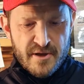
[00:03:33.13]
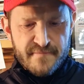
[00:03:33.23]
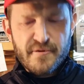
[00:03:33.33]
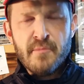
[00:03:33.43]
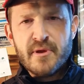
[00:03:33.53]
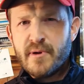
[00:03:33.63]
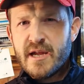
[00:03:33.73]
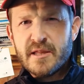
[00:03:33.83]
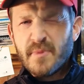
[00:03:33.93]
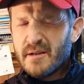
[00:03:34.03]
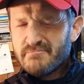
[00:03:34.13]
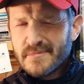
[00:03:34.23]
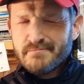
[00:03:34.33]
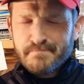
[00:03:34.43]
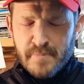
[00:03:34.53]
from you either, but
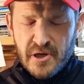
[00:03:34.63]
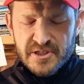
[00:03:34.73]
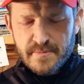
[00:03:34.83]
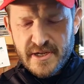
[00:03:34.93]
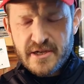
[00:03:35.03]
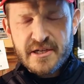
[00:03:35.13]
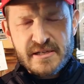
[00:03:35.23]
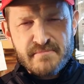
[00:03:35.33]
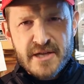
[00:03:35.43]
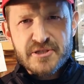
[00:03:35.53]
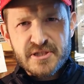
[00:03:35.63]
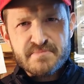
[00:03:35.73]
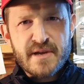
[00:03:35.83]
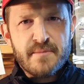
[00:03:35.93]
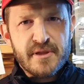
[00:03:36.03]
possibly I can imagine there's
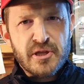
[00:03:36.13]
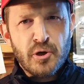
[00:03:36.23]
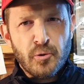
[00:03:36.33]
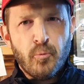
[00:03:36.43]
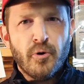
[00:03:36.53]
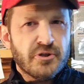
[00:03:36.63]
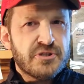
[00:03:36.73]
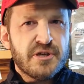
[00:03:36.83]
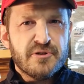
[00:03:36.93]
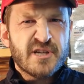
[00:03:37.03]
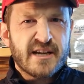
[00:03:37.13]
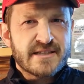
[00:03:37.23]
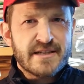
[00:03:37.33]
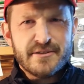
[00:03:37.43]
maybe the odd one or two shanks in.